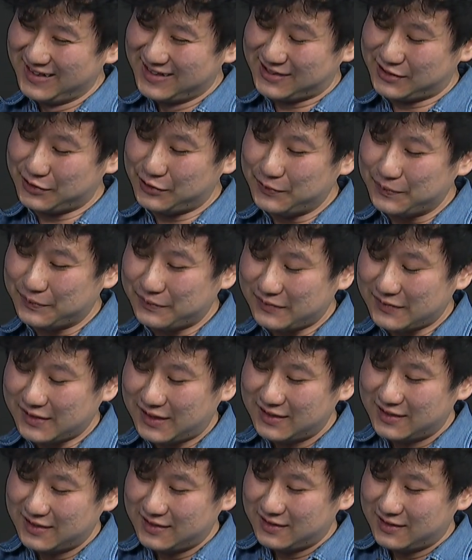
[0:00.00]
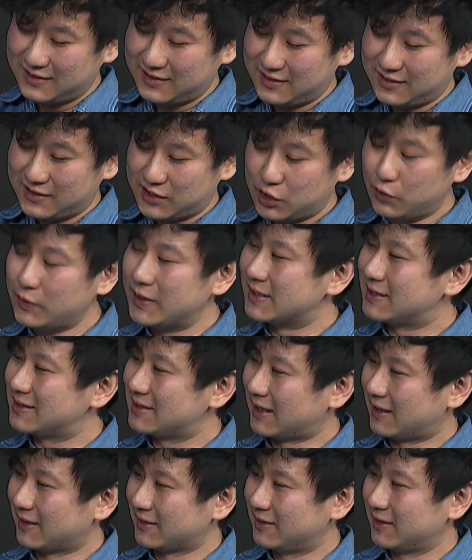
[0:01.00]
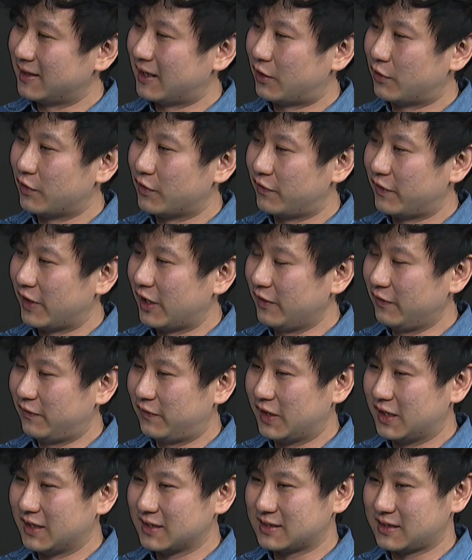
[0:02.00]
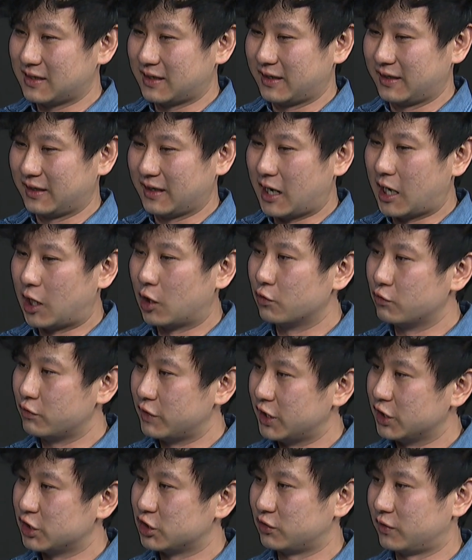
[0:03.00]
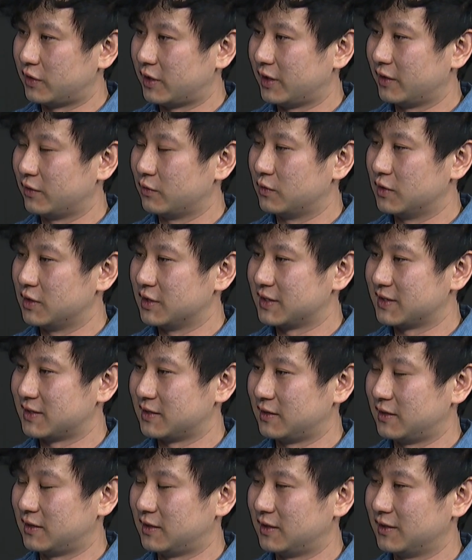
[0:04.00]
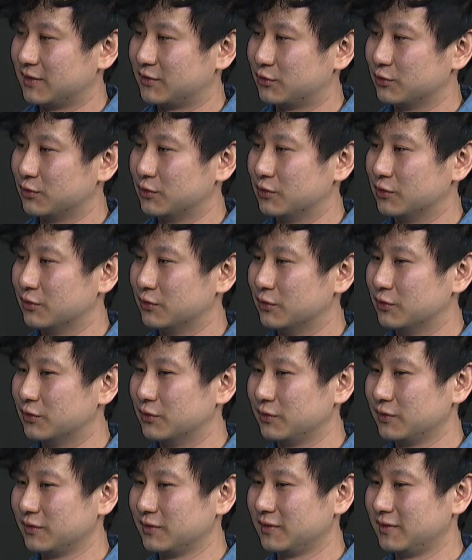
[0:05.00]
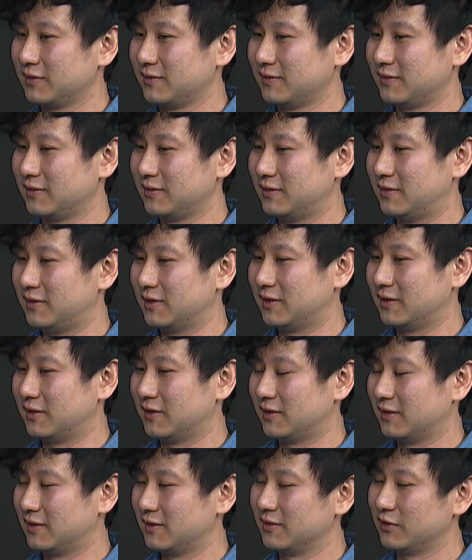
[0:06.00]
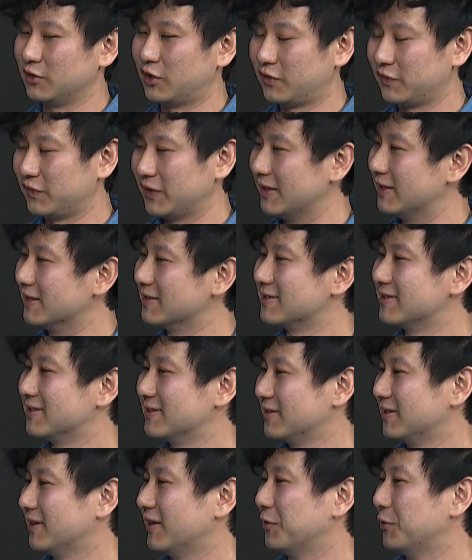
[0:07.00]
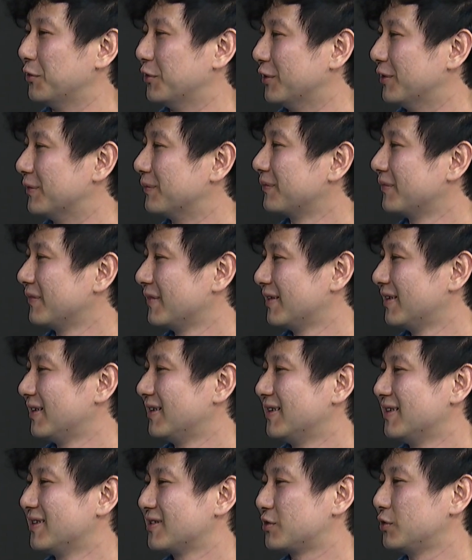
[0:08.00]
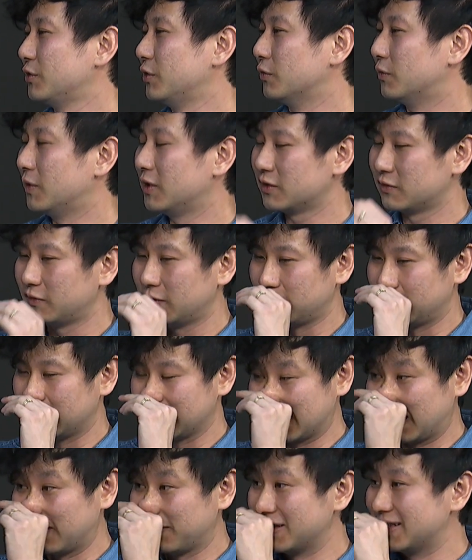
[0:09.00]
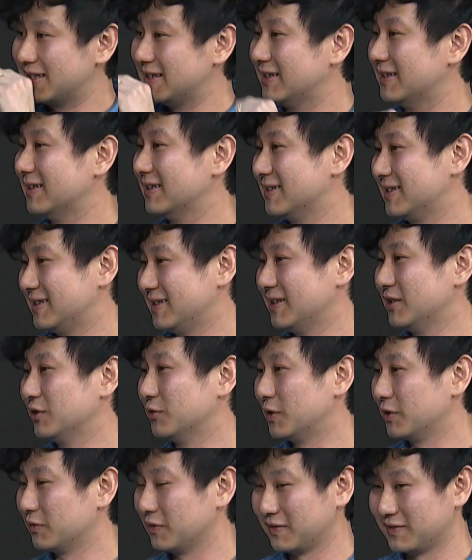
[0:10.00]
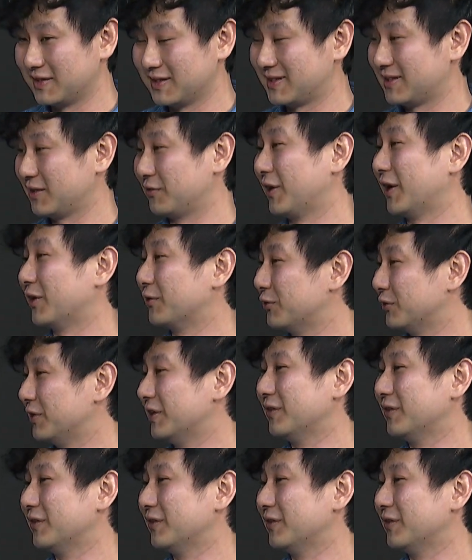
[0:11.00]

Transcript: So we started our very first outreach, right, was to the northeast area. So we worked with the Southeast CDC, we worked with the Serangoon